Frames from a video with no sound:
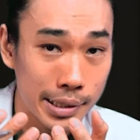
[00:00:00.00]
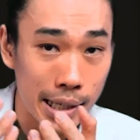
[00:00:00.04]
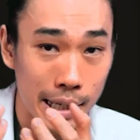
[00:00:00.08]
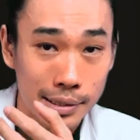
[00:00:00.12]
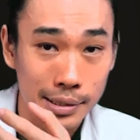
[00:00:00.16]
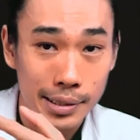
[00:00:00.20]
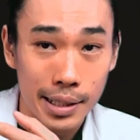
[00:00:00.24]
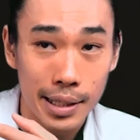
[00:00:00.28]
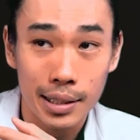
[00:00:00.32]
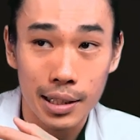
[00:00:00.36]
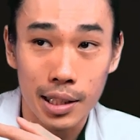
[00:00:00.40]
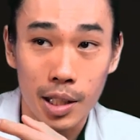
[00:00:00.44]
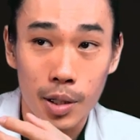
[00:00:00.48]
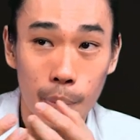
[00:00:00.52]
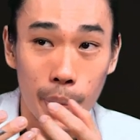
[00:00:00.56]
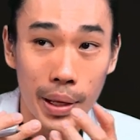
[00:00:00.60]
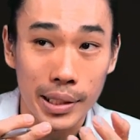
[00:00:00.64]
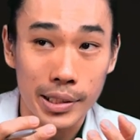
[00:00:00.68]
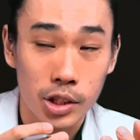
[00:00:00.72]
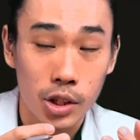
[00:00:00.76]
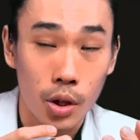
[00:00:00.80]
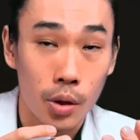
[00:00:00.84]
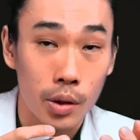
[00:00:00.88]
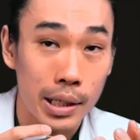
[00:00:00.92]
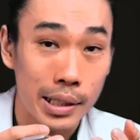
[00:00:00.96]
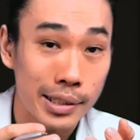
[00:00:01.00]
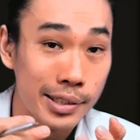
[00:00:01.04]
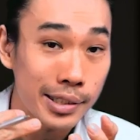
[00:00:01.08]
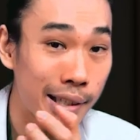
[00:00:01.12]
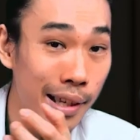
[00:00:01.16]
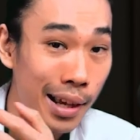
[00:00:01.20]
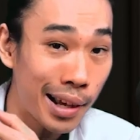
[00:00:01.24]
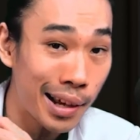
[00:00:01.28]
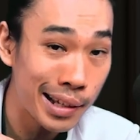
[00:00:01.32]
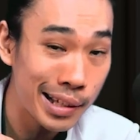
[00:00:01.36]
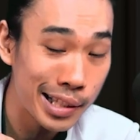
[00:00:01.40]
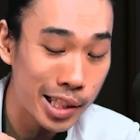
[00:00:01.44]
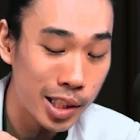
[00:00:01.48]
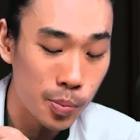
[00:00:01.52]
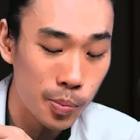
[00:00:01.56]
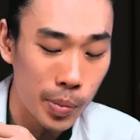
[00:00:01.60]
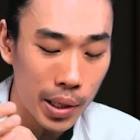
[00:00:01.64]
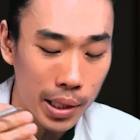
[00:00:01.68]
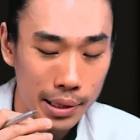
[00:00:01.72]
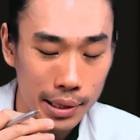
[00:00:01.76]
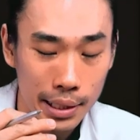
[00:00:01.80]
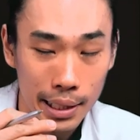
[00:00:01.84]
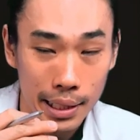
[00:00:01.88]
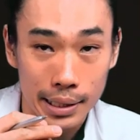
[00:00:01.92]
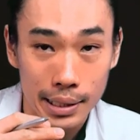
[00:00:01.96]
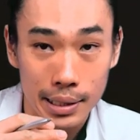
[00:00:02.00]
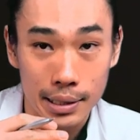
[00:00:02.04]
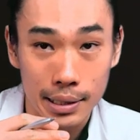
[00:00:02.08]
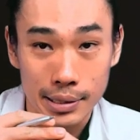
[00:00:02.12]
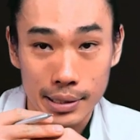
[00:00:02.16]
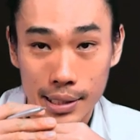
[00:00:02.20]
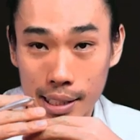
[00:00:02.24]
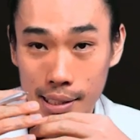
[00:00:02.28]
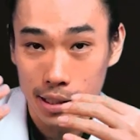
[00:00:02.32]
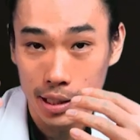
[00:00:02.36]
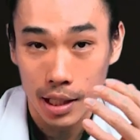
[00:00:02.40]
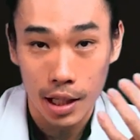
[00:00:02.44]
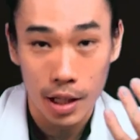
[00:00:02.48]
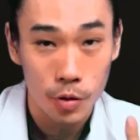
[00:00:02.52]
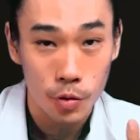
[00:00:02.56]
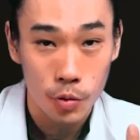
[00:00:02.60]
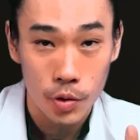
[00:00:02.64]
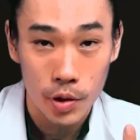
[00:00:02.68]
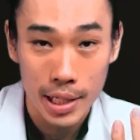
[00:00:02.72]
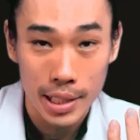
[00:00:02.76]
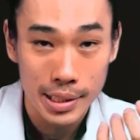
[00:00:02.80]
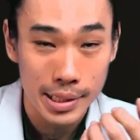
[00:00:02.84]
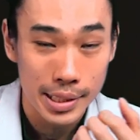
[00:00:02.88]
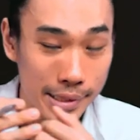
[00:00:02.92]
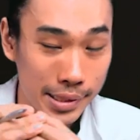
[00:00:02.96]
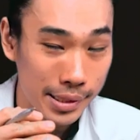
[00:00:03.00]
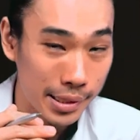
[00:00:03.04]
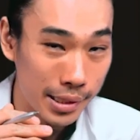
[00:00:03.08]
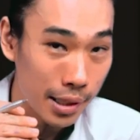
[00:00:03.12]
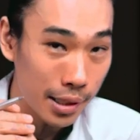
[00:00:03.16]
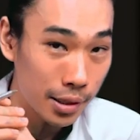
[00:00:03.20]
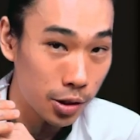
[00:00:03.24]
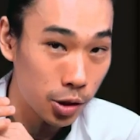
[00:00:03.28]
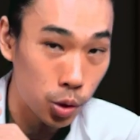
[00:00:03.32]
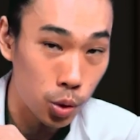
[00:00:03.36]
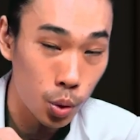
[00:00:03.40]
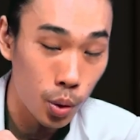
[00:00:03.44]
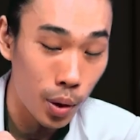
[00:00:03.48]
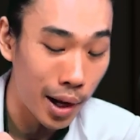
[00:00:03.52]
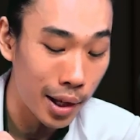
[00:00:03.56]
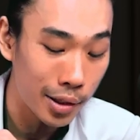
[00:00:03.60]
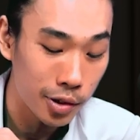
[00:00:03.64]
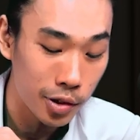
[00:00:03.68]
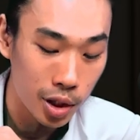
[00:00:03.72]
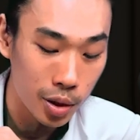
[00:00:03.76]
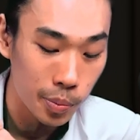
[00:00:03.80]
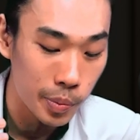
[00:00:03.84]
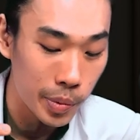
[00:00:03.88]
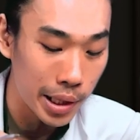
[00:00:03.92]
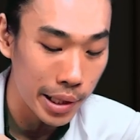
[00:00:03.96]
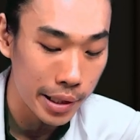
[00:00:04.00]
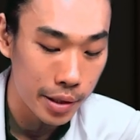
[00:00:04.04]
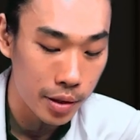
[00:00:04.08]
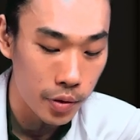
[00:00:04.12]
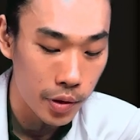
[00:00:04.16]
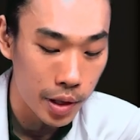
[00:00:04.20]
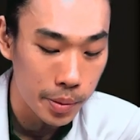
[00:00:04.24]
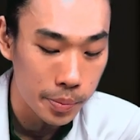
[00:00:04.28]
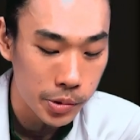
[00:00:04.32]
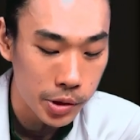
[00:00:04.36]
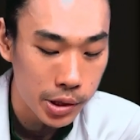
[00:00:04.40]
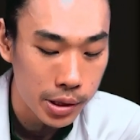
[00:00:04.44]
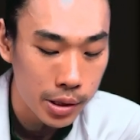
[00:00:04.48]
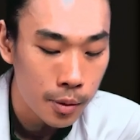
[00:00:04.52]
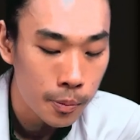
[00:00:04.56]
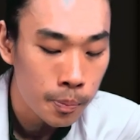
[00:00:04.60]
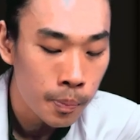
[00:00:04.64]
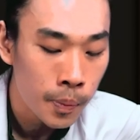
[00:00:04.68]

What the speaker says: I said, depends on the size, but just average is 200 milligrams.